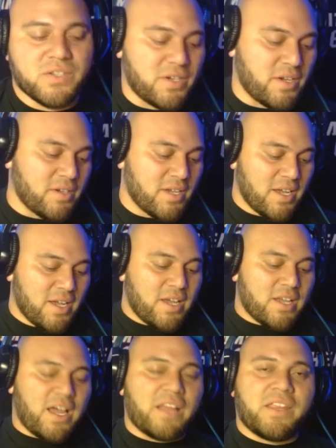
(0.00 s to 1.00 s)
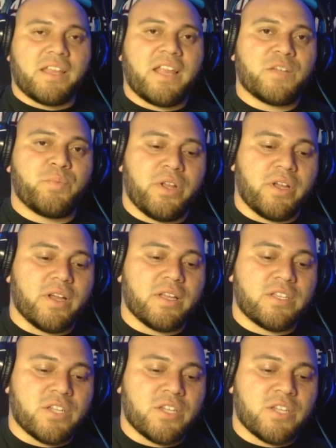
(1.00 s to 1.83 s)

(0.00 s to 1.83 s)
But I think that's pretty good.